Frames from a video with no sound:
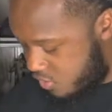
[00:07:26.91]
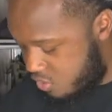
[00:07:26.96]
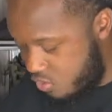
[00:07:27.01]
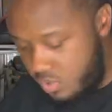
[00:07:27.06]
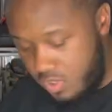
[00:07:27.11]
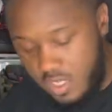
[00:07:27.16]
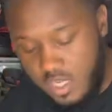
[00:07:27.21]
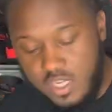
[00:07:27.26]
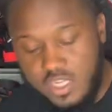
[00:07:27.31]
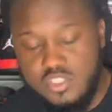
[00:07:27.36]

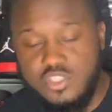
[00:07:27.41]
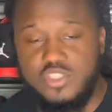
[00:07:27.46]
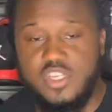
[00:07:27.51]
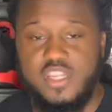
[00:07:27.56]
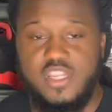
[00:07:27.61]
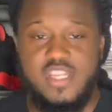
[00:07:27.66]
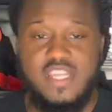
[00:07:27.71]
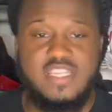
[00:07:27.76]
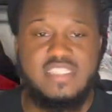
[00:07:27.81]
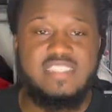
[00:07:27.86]

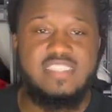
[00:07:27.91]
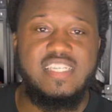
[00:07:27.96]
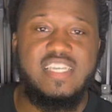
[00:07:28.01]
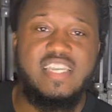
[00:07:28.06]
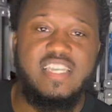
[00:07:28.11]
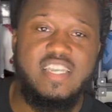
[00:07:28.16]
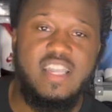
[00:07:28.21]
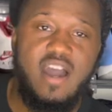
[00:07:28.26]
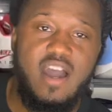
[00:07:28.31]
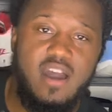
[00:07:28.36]

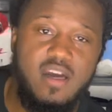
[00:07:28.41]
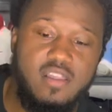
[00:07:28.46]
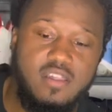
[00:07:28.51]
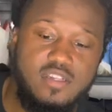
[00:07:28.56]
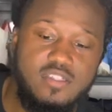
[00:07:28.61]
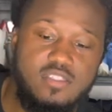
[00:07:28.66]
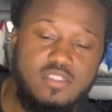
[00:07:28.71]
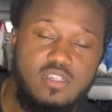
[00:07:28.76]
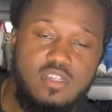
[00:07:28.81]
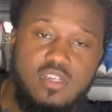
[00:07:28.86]

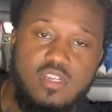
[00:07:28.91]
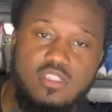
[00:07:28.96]
$210.